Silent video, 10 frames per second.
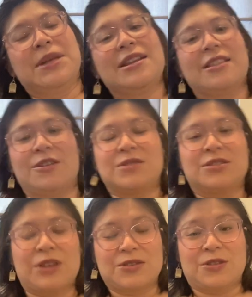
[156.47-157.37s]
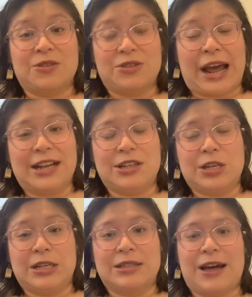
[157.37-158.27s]
those instructional
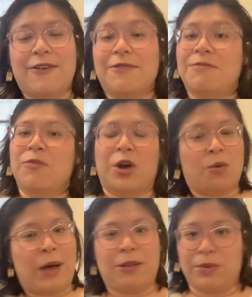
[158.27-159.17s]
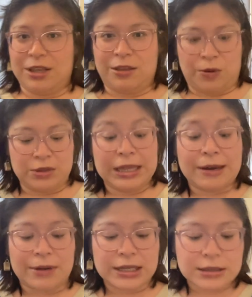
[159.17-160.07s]
strategies that work well with those
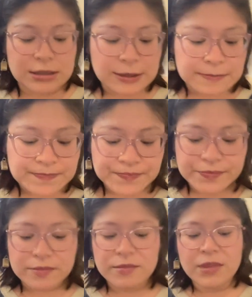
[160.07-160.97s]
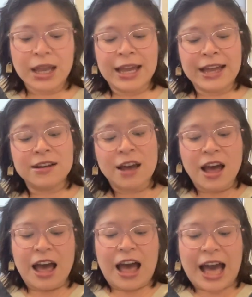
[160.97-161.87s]
theories. And
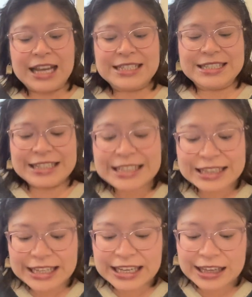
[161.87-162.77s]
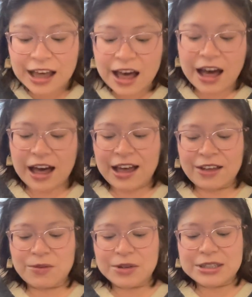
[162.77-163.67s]
ideally,
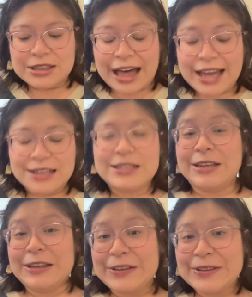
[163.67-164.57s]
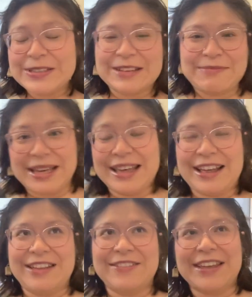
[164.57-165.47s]
I would like to use a bit
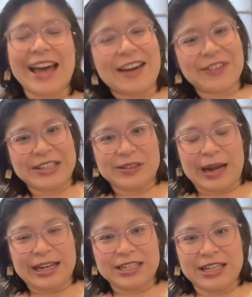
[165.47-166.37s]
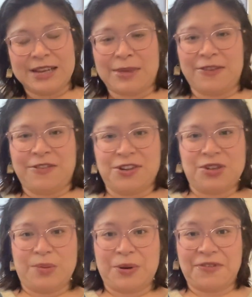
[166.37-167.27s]
of every strategy in my
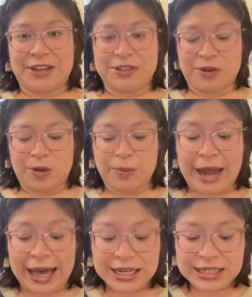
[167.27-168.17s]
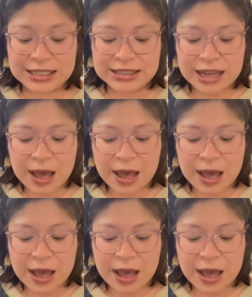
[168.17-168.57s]
future professional practice,